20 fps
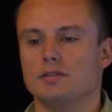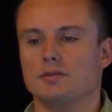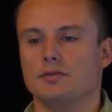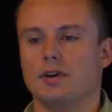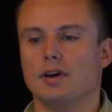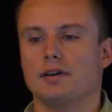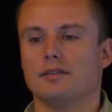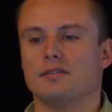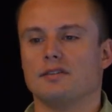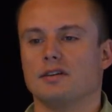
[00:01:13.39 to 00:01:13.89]
You've
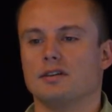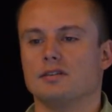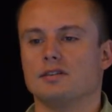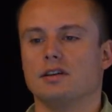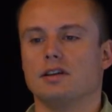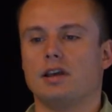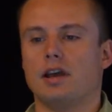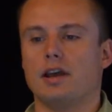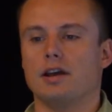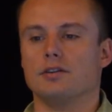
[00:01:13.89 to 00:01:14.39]
got things
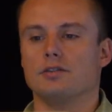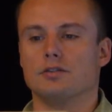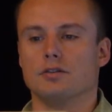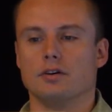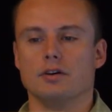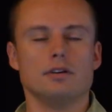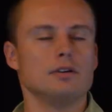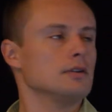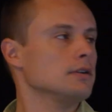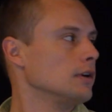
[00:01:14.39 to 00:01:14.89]
like
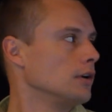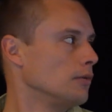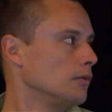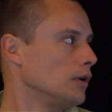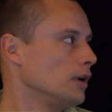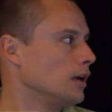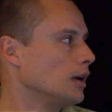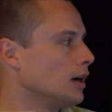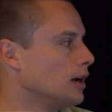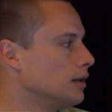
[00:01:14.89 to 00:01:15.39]
Android, here
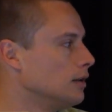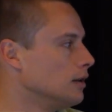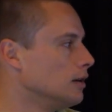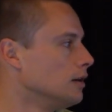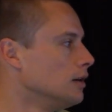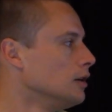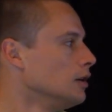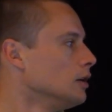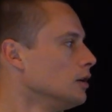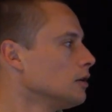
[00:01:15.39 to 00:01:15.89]
running on the
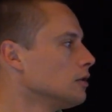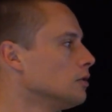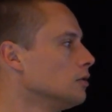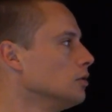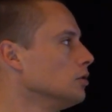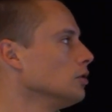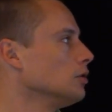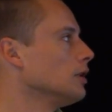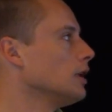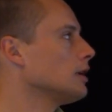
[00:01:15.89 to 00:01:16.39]

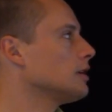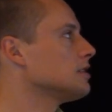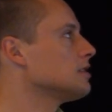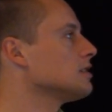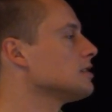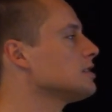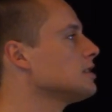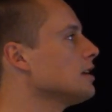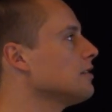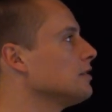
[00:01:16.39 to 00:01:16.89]
Google
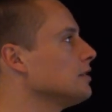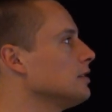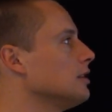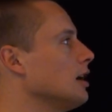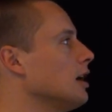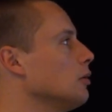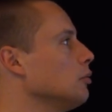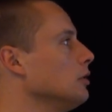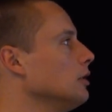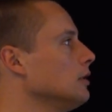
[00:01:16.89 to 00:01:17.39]
Nexus 7
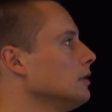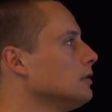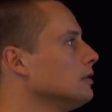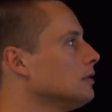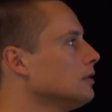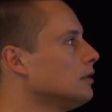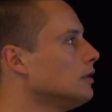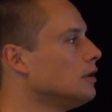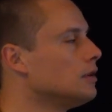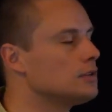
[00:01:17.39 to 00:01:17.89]
tablet,
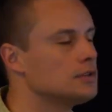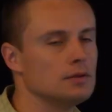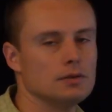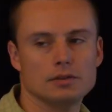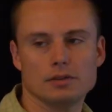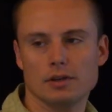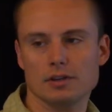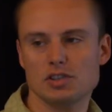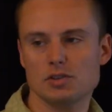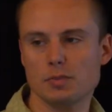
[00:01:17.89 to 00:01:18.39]
also a
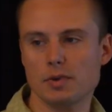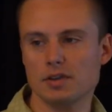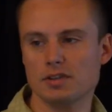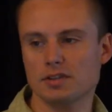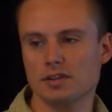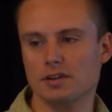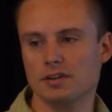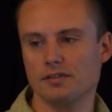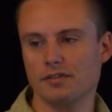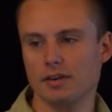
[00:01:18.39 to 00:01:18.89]

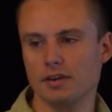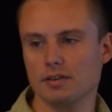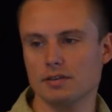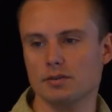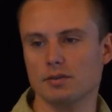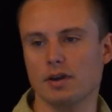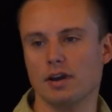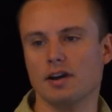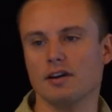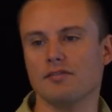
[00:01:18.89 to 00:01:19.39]
touch-based interface.
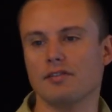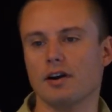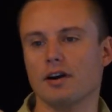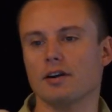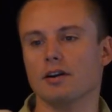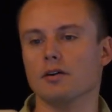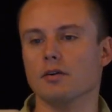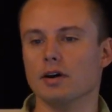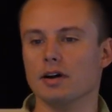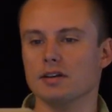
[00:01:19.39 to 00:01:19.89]
You have
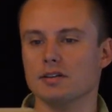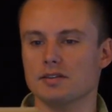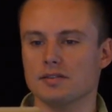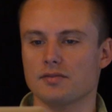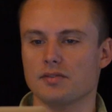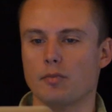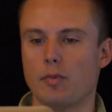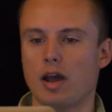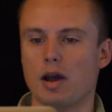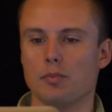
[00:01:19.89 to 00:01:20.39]
iOS
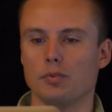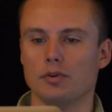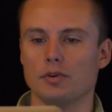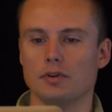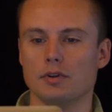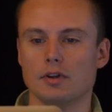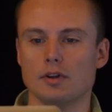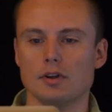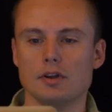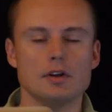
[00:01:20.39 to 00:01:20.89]
from
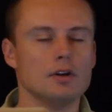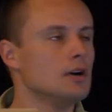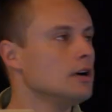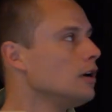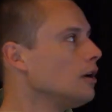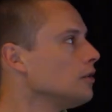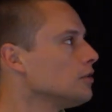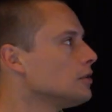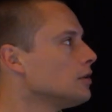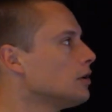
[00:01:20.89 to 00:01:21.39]
Apple,
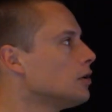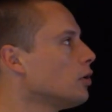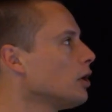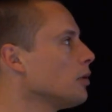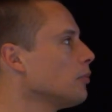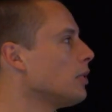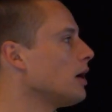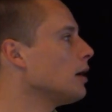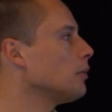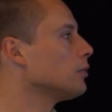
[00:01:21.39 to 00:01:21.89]
also
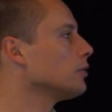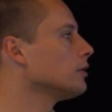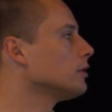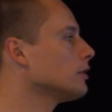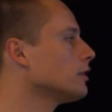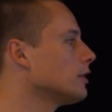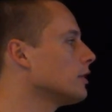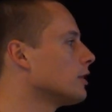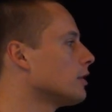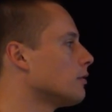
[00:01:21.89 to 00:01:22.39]
quite
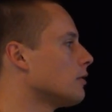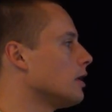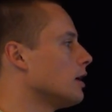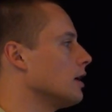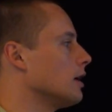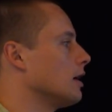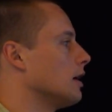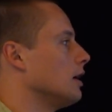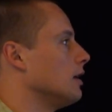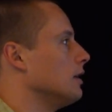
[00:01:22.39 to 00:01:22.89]
popular, here
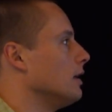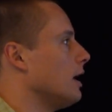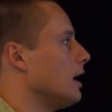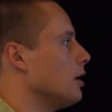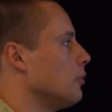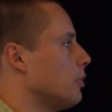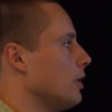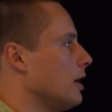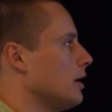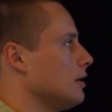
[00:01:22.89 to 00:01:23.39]
running on the
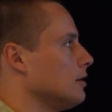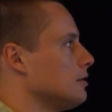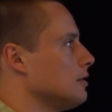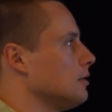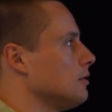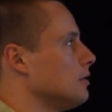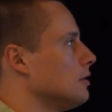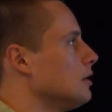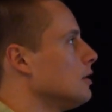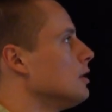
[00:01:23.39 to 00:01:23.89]
iPad. And
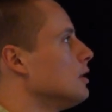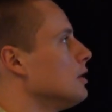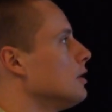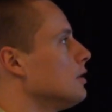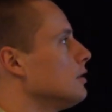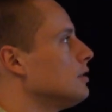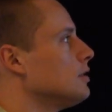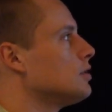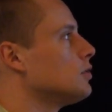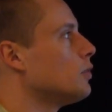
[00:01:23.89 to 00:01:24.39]
so
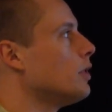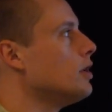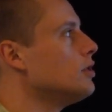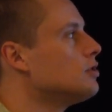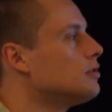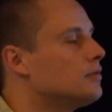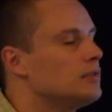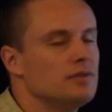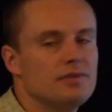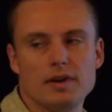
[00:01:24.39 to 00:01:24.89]
this
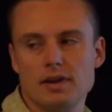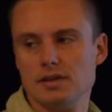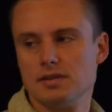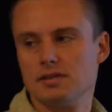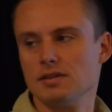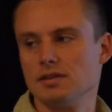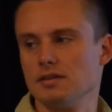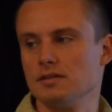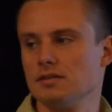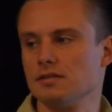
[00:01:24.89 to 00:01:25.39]
range of
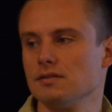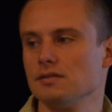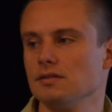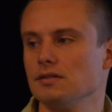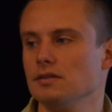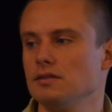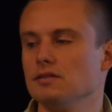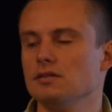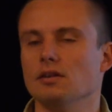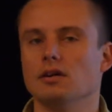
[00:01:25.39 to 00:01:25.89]
devices
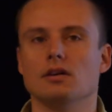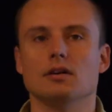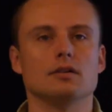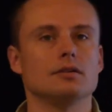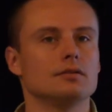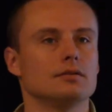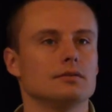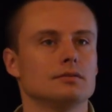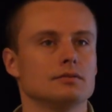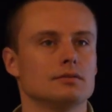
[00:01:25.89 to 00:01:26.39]
is
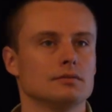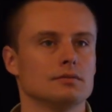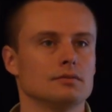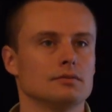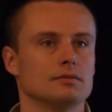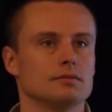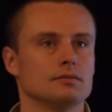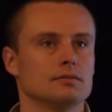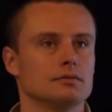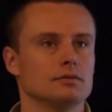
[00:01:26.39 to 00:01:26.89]
all
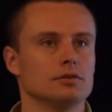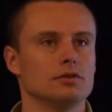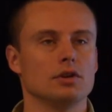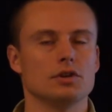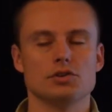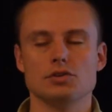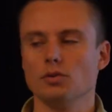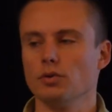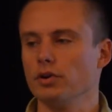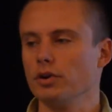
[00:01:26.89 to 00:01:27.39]

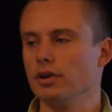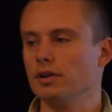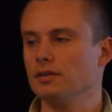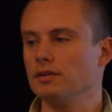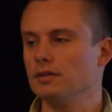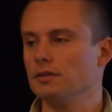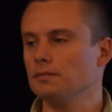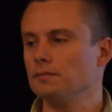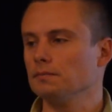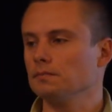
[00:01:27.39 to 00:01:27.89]

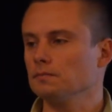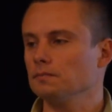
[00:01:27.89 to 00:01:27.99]
touch-oriented.